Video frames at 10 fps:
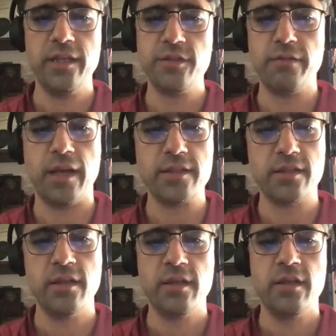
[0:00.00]
into
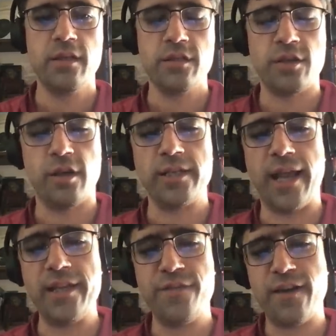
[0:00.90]
Rust, saw a
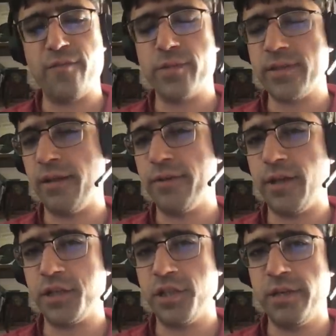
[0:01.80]
ninety-five percent
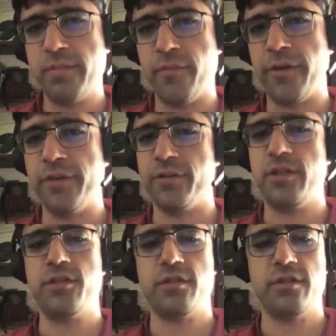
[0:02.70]
reduction in memory
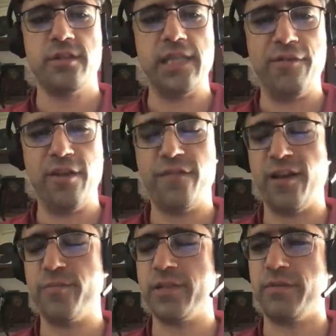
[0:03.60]
usage,
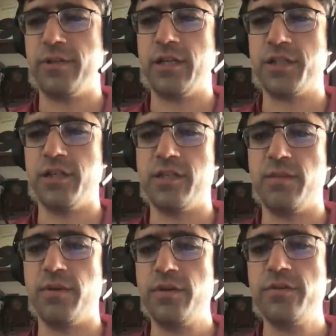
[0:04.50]
seventy-five percent reduction in
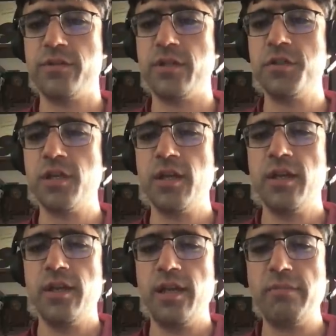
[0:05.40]
C P U usage.
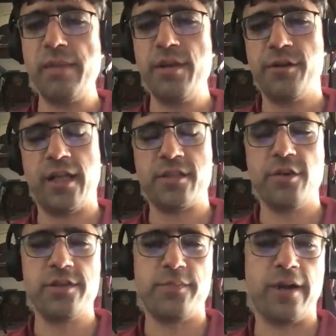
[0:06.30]
And maybe you're not
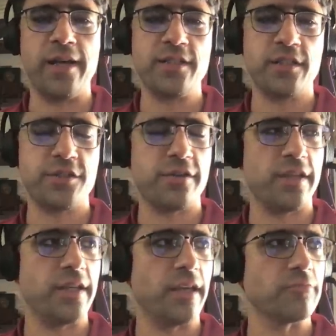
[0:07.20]
so surprised because you're
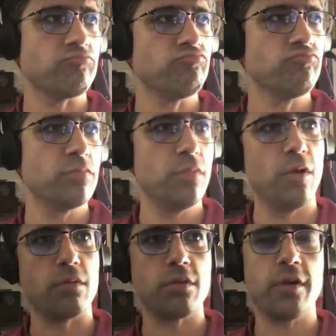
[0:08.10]
thinking,
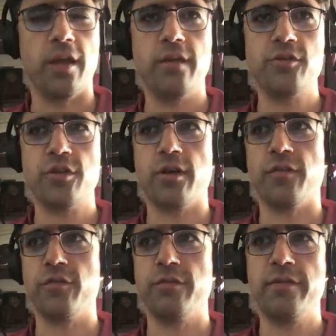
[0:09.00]
well, okay, sure,
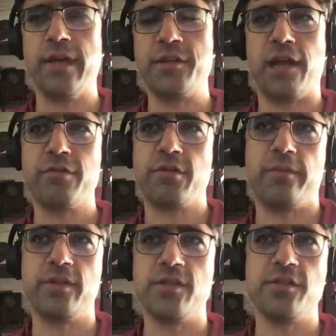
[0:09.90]
if you rewrite
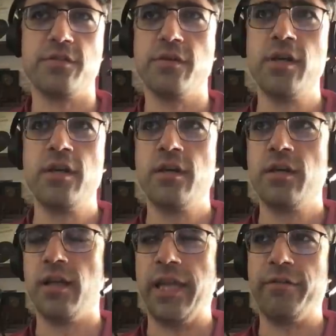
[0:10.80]
JavaScript into
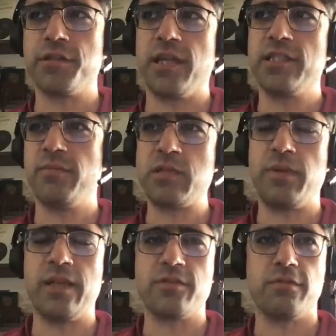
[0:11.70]
a language like C
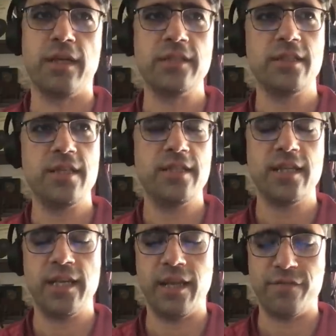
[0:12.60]
plus plus or Rust,
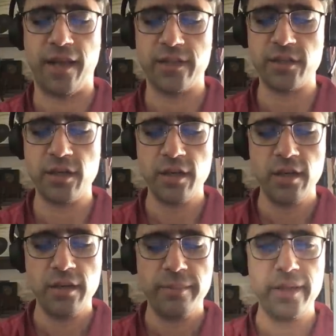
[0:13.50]
it's going to get faster.
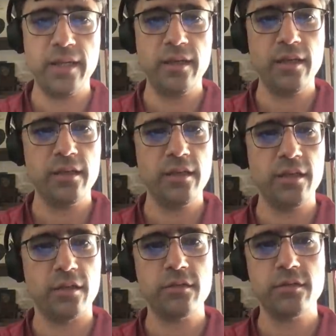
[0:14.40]
But,
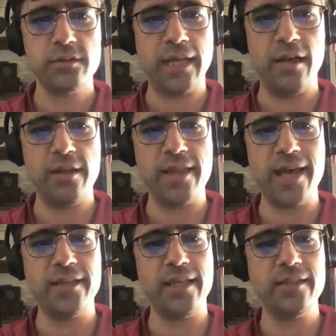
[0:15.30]
you know, not only
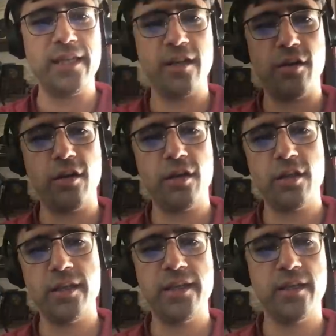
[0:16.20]
that, they did it
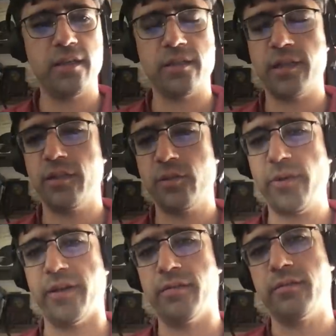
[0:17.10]
all in a single
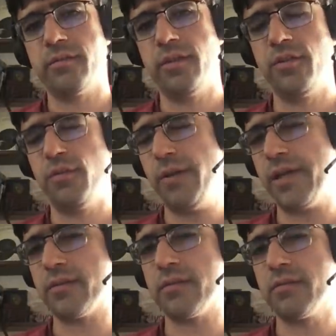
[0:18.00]
sprint in two
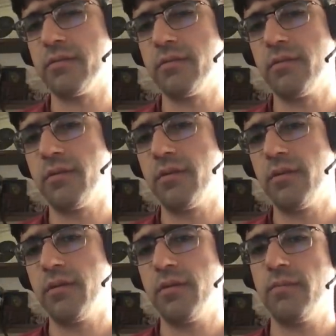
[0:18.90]
weeks.
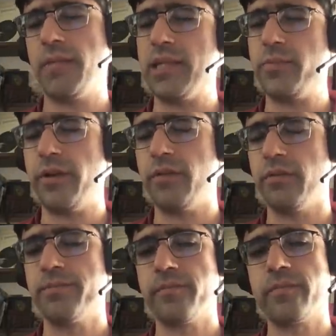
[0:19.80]
That's pretty
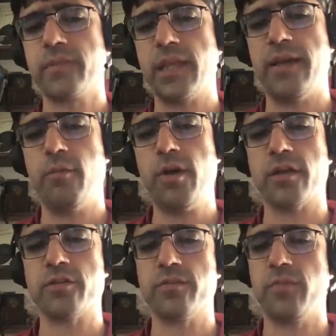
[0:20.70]
cool. And it
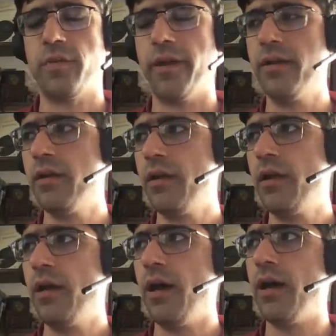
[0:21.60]
works, right?
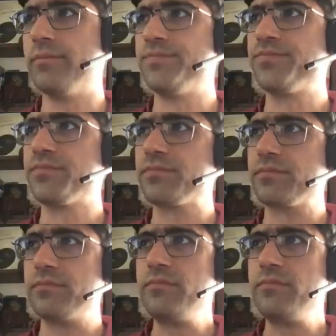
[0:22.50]
Um,